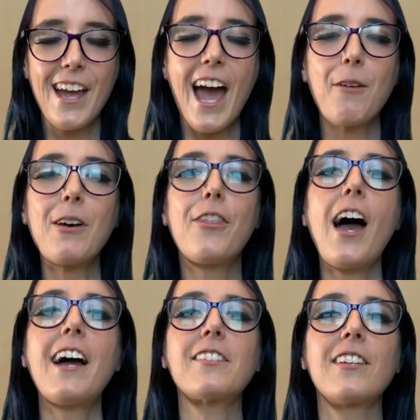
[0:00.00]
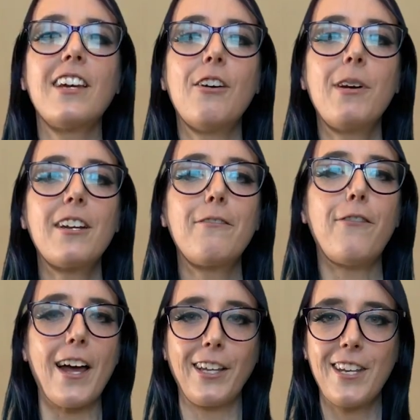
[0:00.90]
And with that, we can
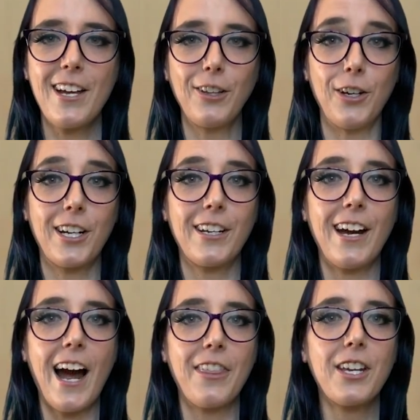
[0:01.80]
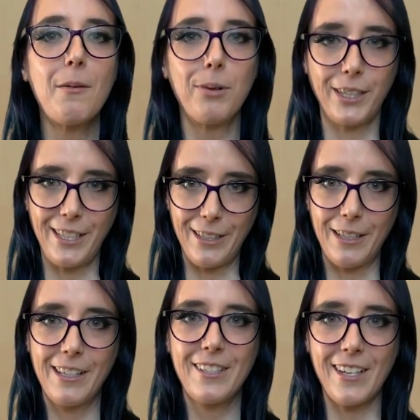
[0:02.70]
finally take a look at the completed
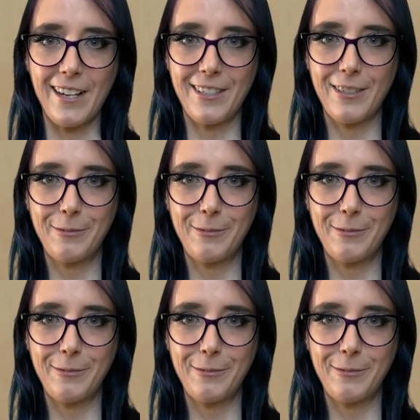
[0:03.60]
set.